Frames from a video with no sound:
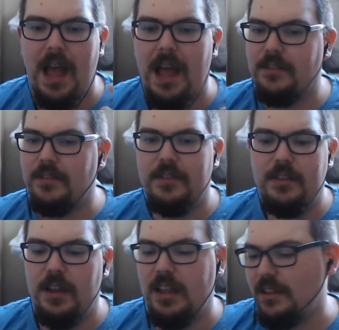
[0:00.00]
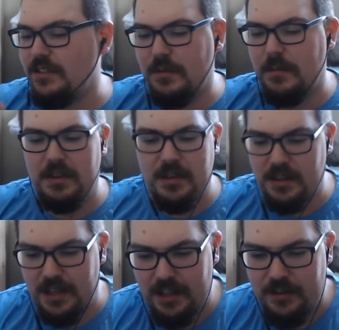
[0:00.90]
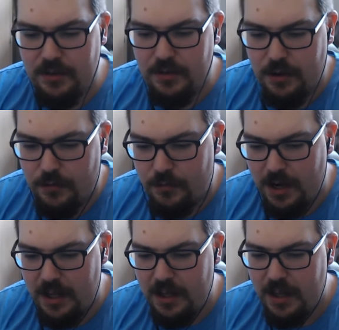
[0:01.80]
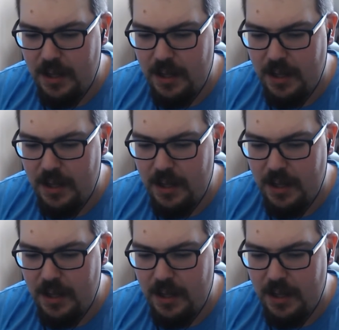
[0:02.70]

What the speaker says: and something linked to the great